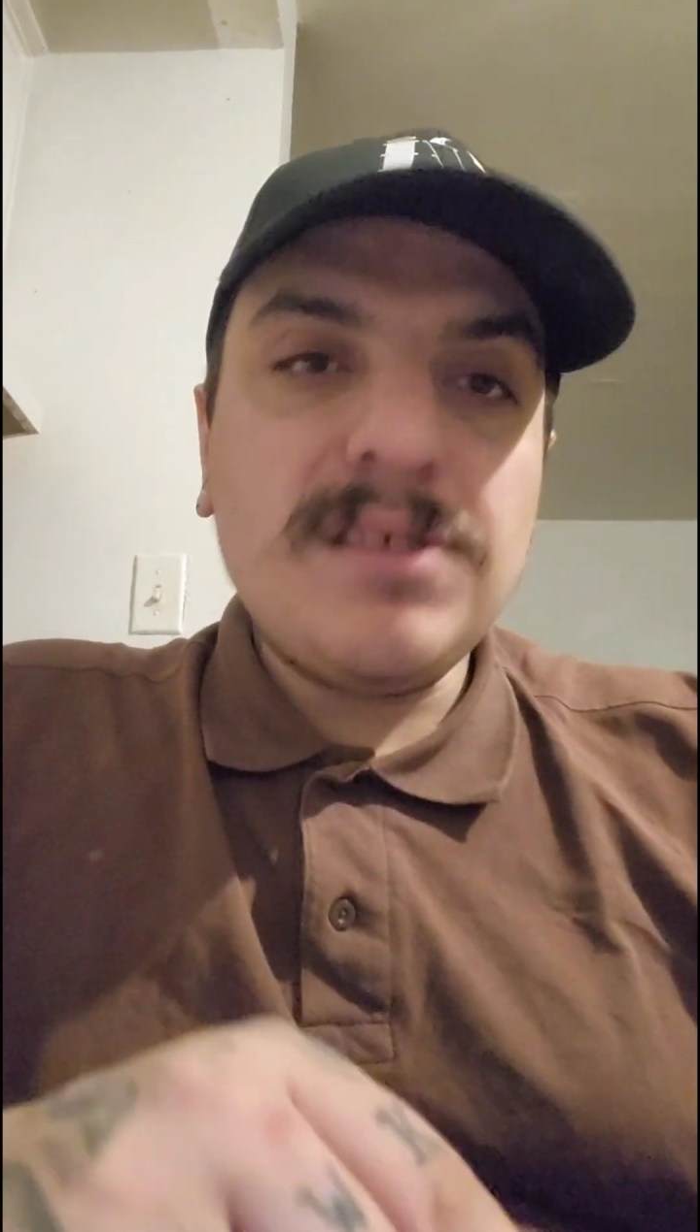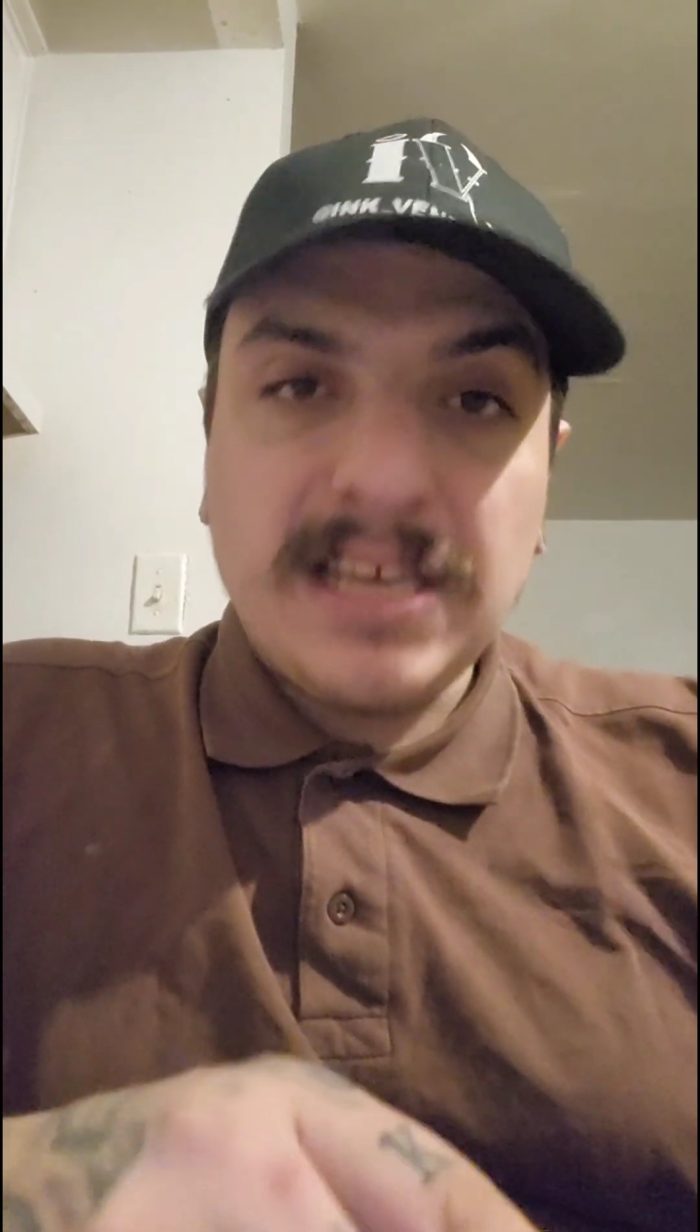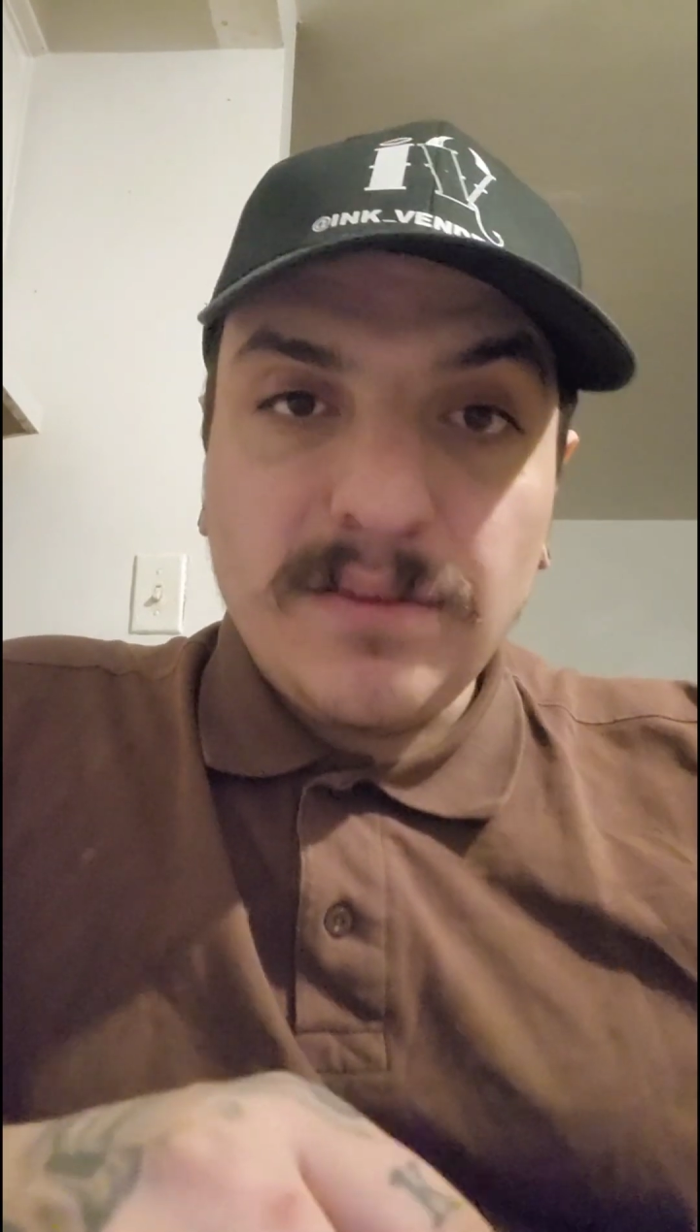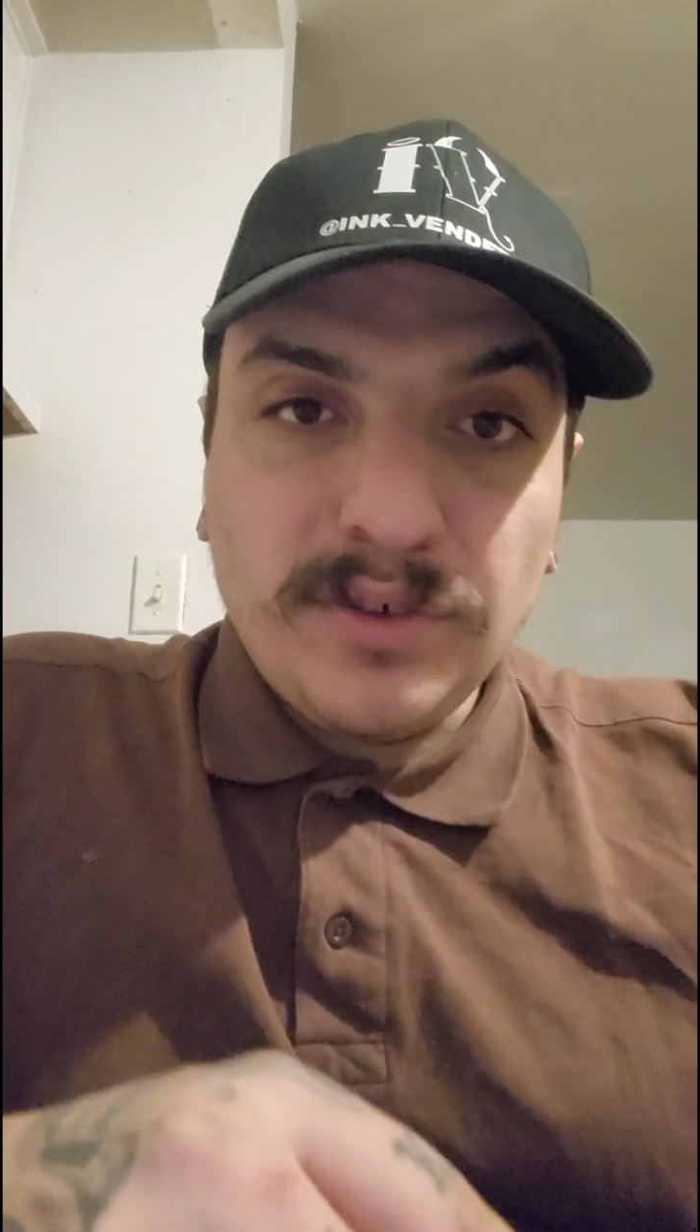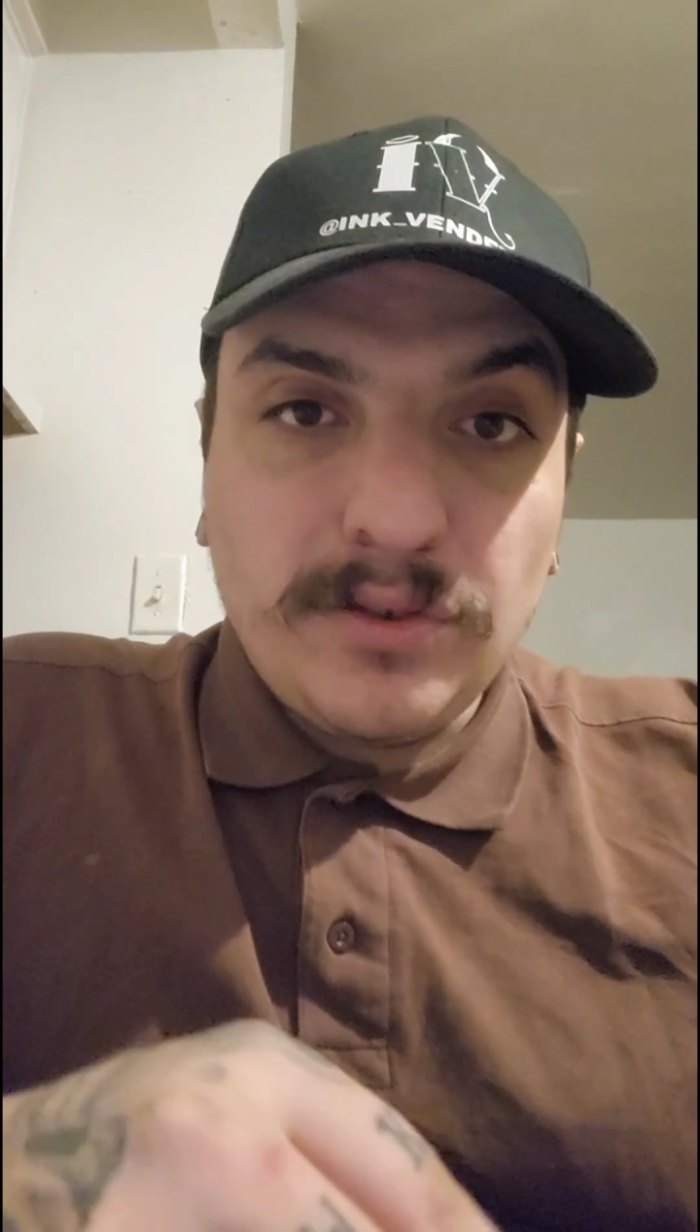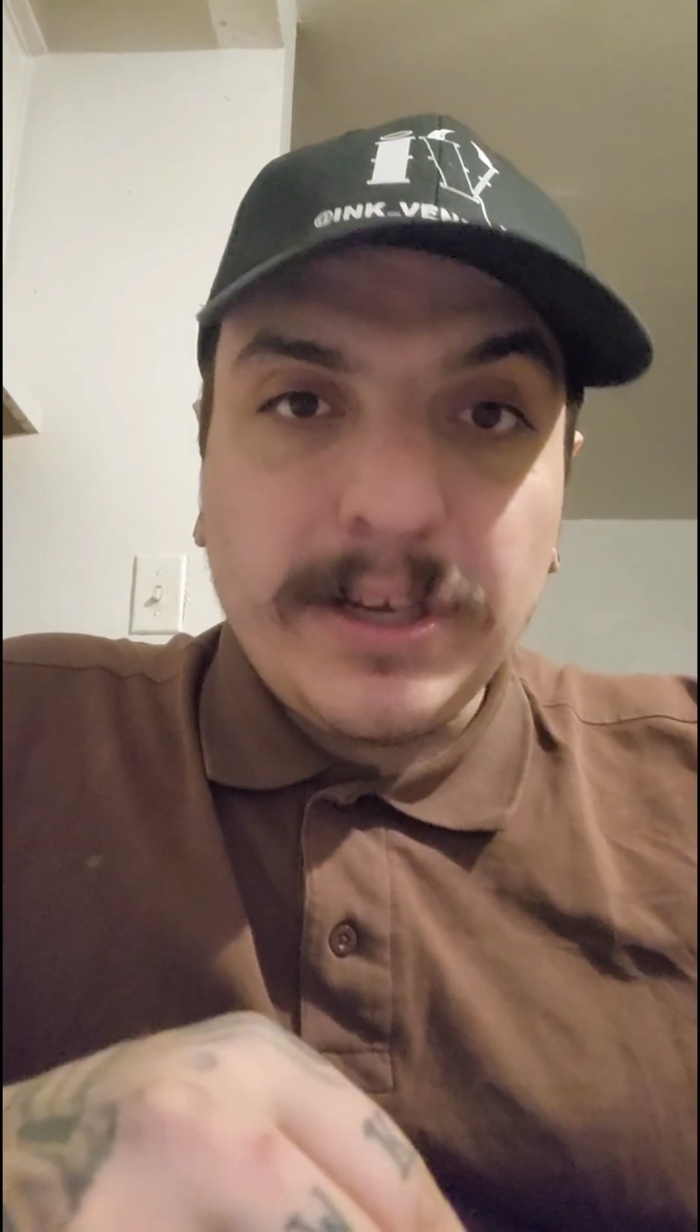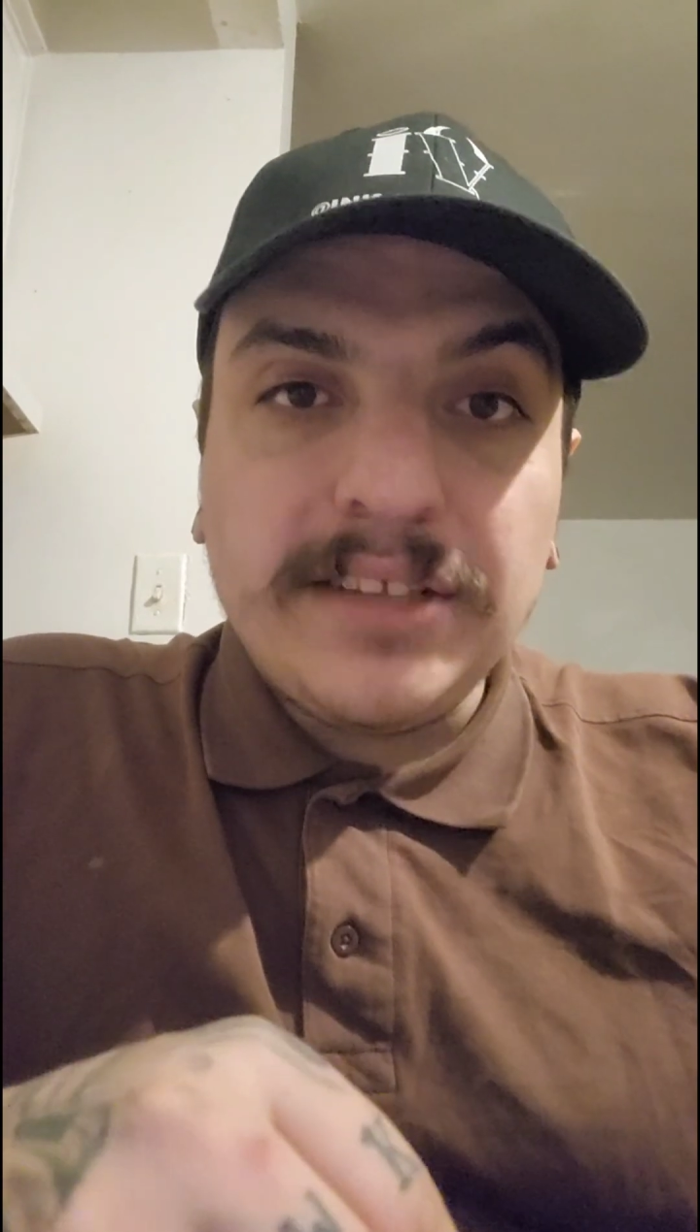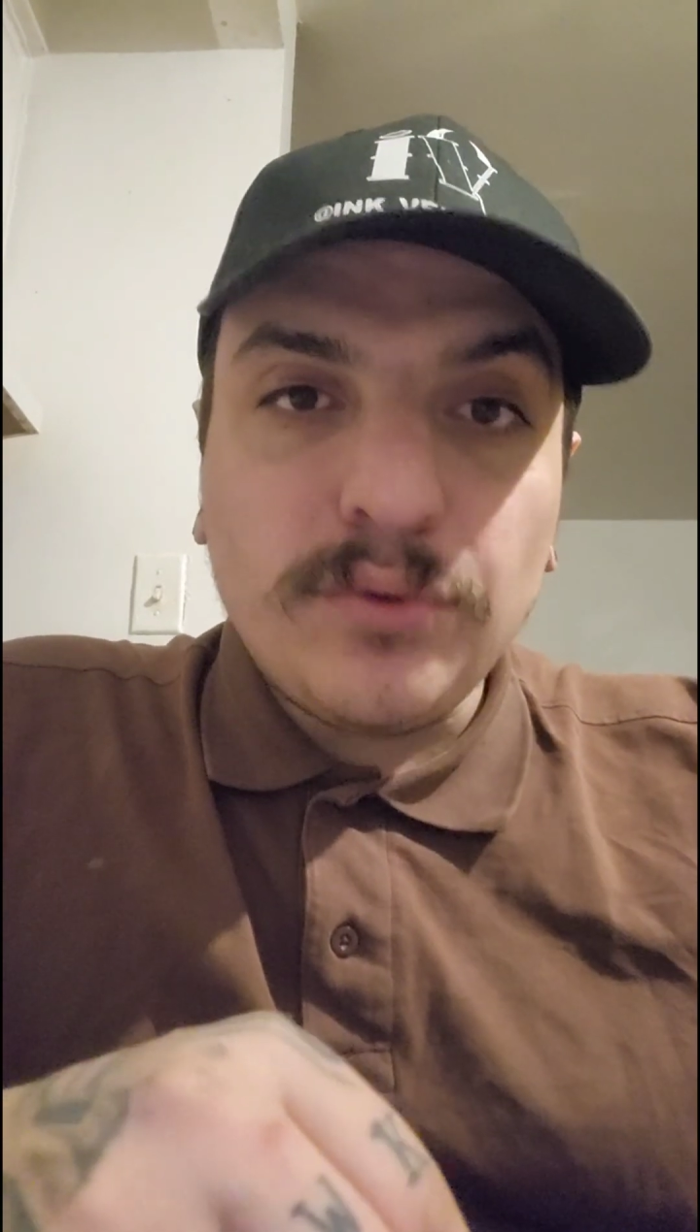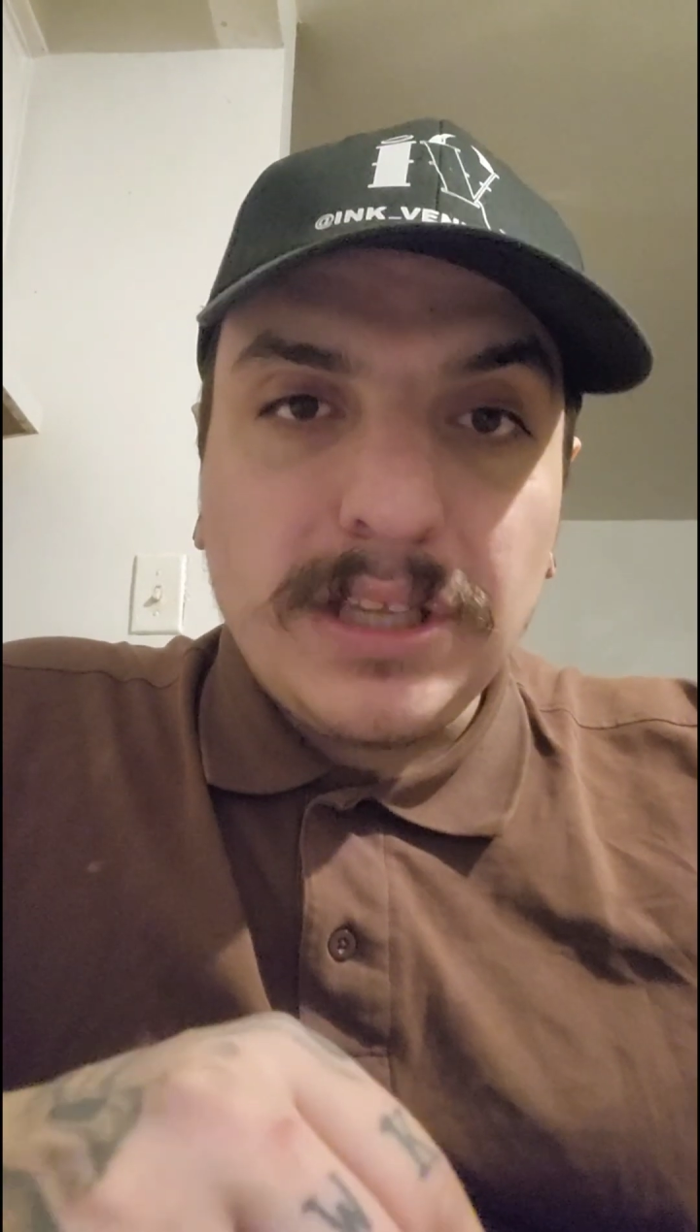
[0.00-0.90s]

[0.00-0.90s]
The kid was looking